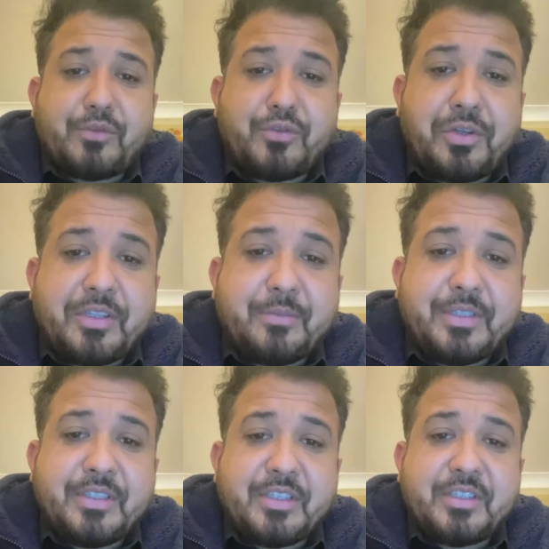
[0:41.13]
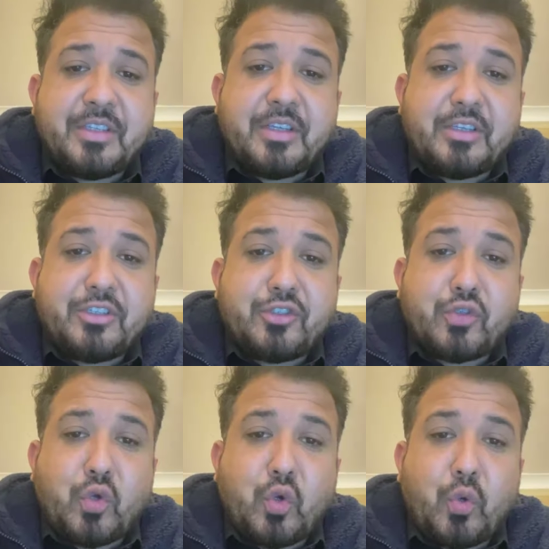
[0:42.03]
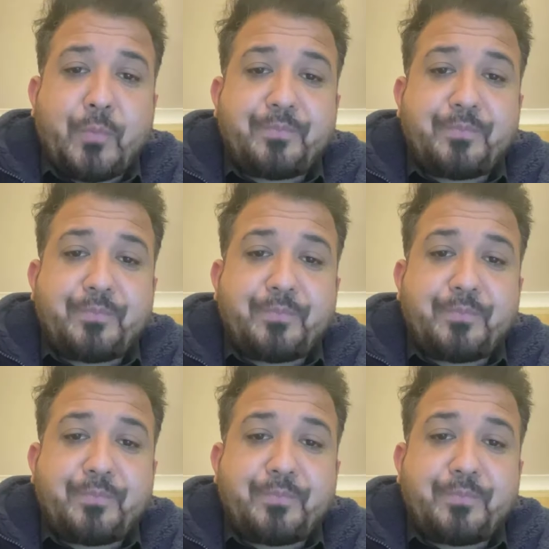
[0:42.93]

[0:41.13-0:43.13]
joining the business. So